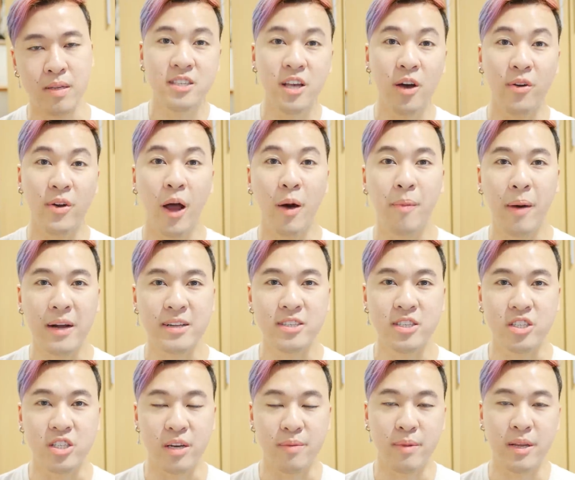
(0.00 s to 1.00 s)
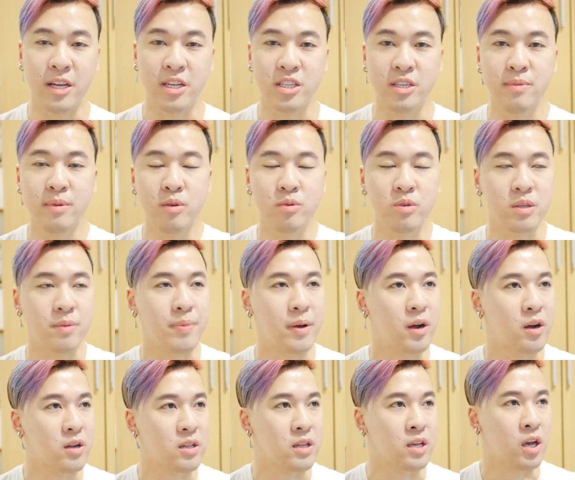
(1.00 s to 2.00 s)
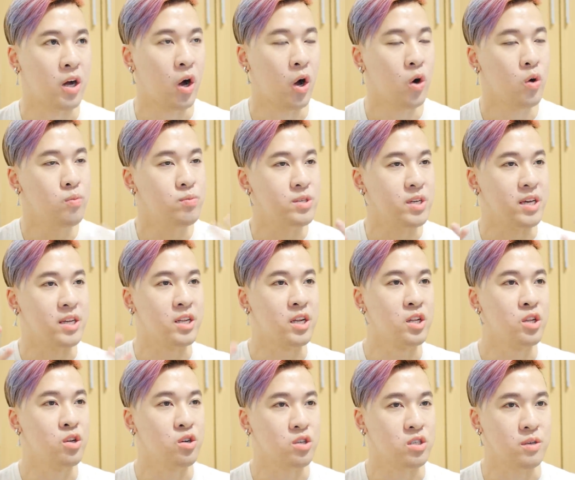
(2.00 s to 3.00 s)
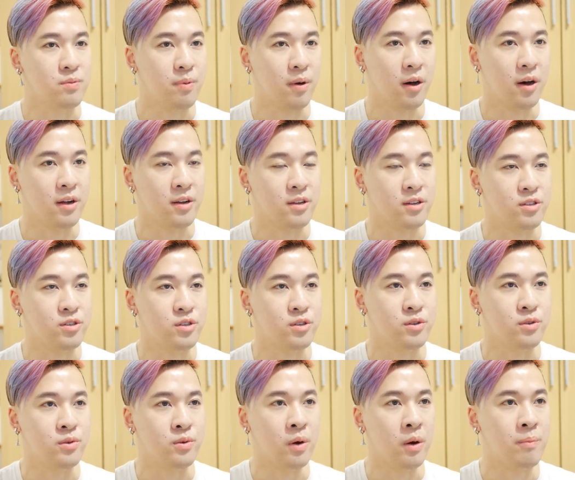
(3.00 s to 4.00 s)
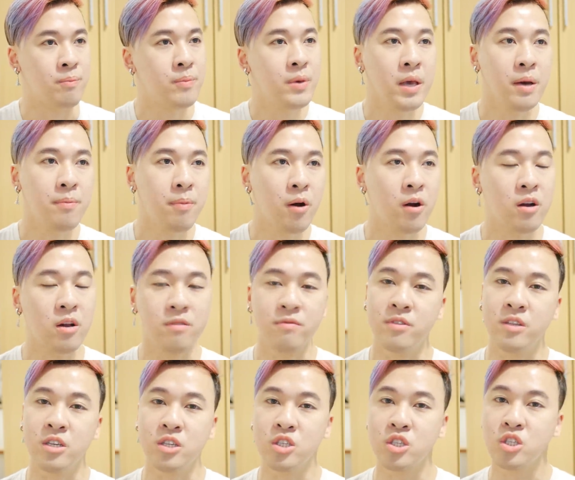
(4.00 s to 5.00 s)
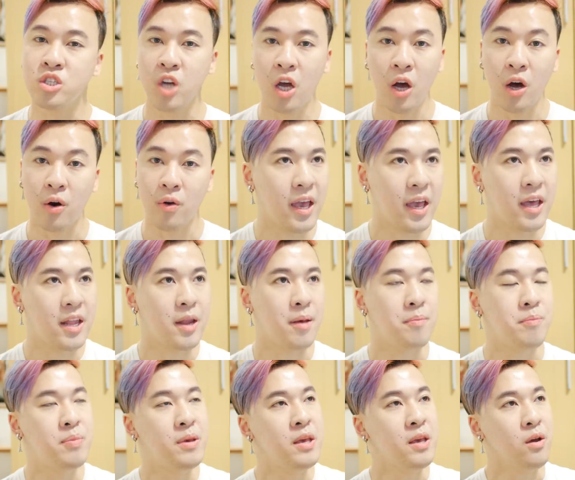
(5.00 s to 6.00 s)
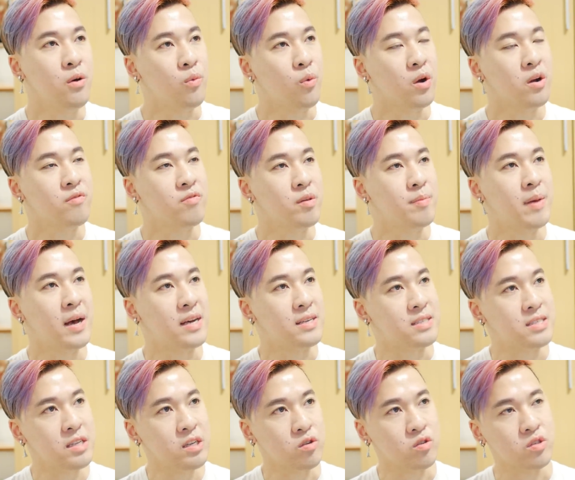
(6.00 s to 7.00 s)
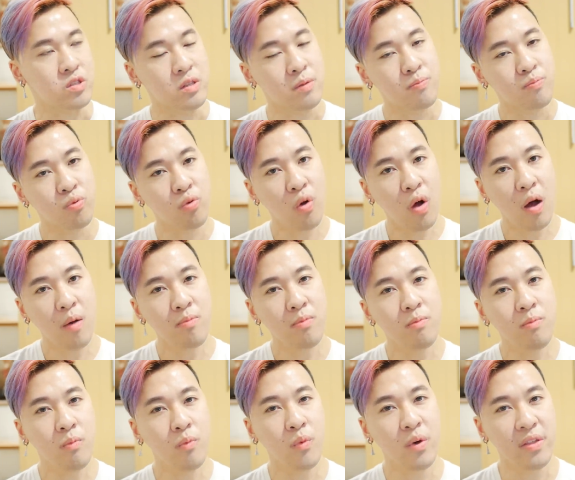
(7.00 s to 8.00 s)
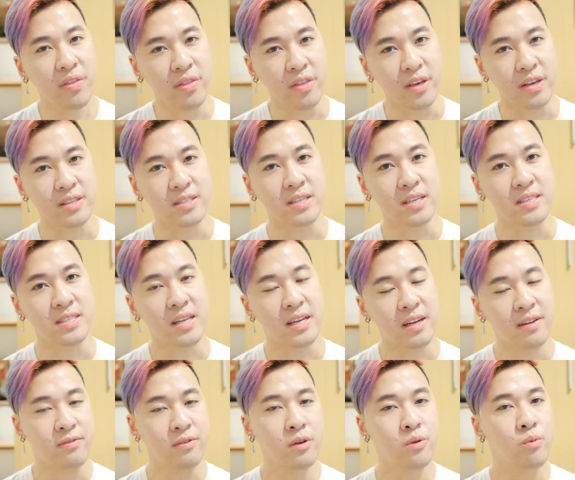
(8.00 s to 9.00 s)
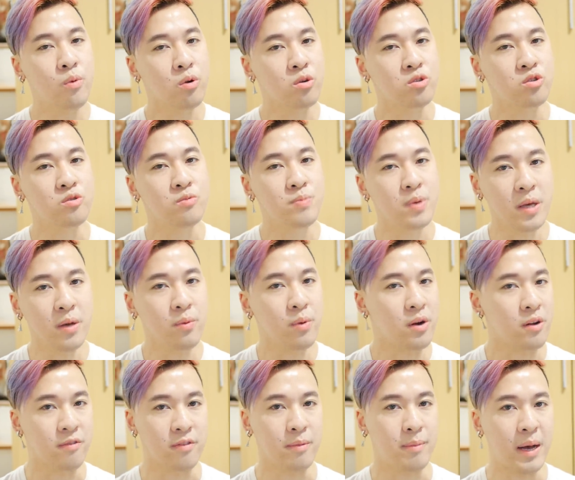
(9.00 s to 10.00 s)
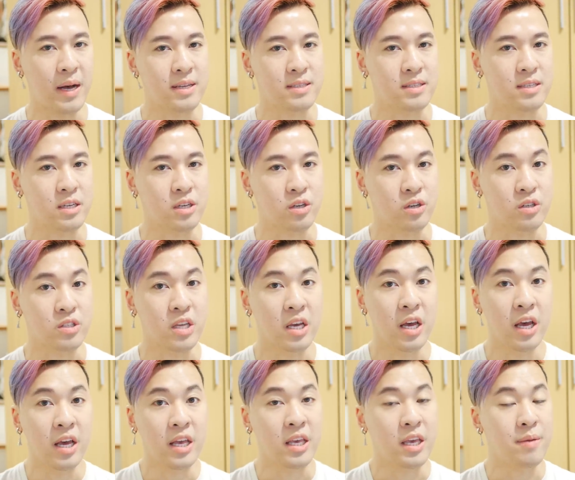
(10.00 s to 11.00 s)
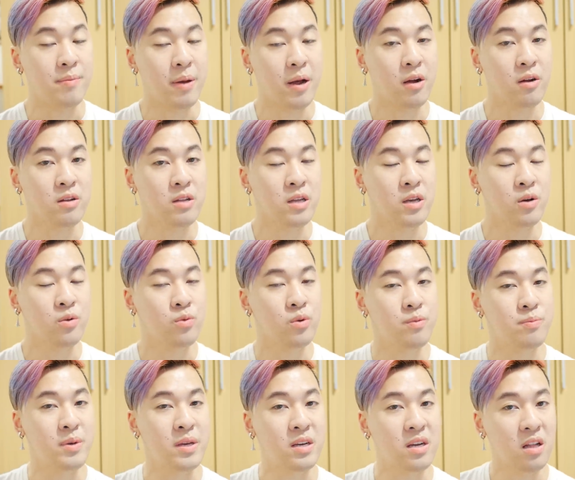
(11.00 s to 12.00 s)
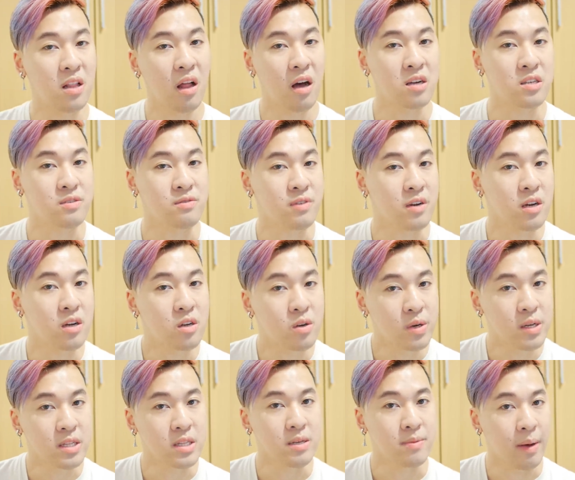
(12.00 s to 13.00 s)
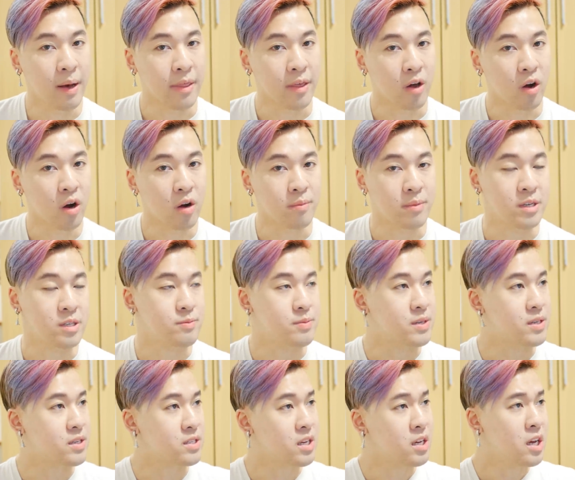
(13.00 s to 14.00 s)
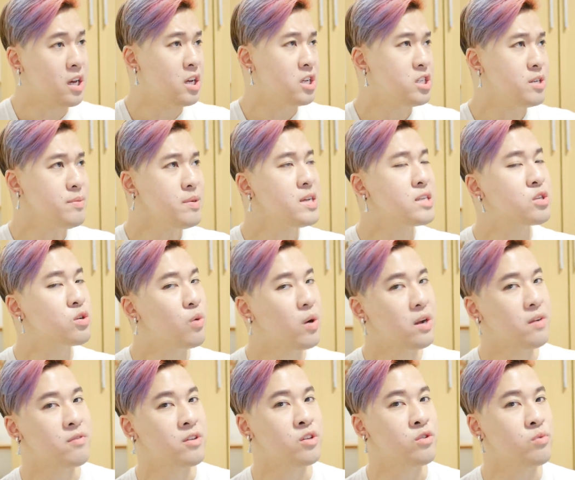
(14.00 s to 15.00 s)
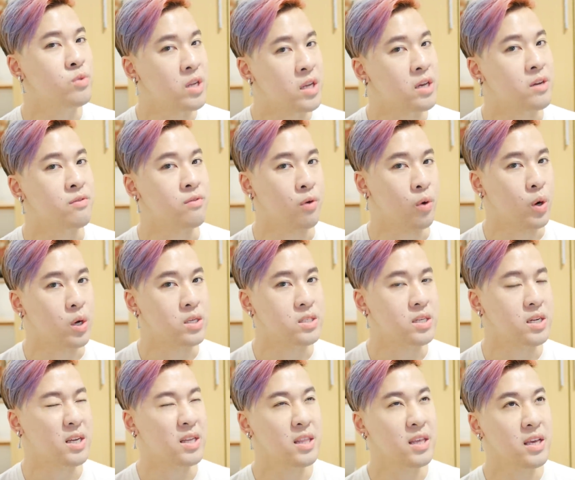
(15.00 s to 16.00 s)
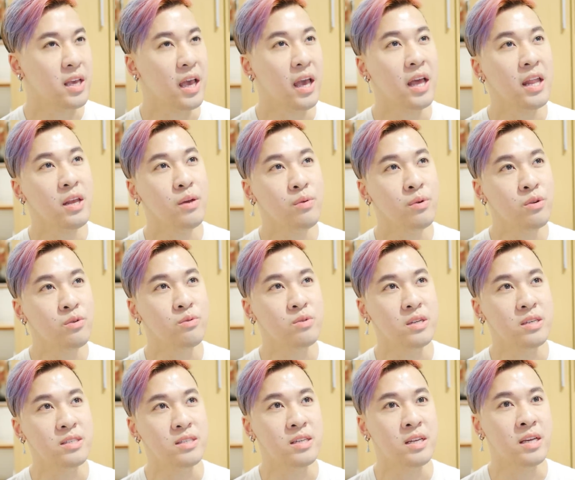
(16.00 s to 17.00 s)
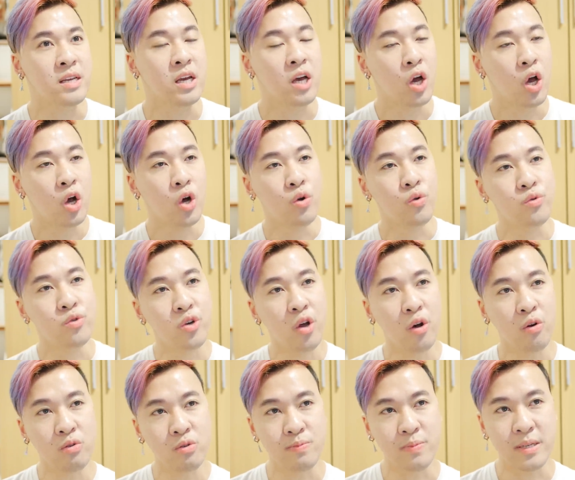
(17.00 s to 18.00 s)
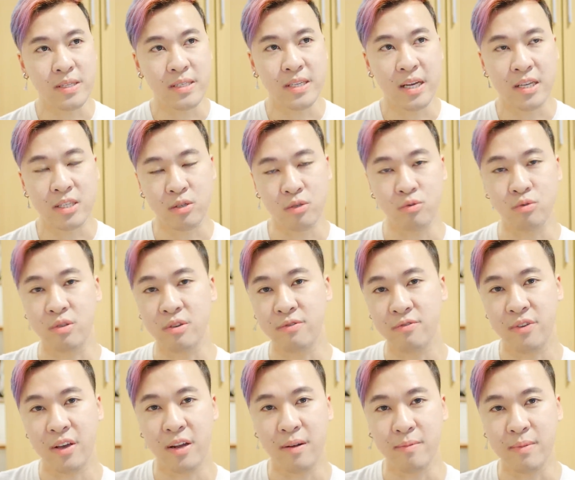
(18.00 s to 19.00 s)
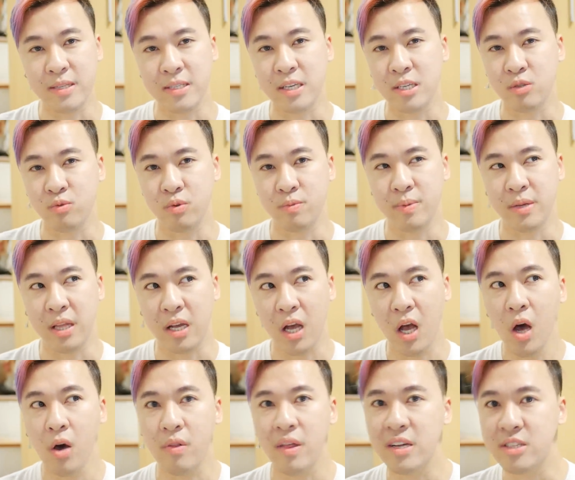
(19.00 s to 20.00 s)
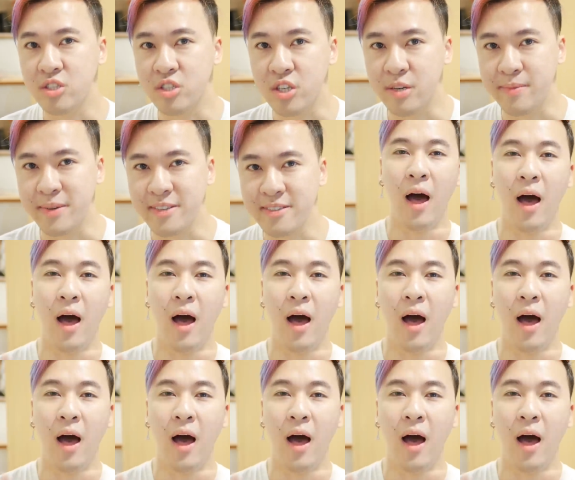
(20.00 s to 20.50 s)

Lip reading: So now back to Jimin. Jimin was apparently hoped and looked upon to be a part of this show and be one of the Masked Singers. The problem with this is that if he were to be one of the Masked Singers, he apparently would be clocked very quickly by the armies because Jimin has quite a unique voice. And I think anyone who's listening who knows BTS and who's a fan of BTS would be like, oh, that's Jimin.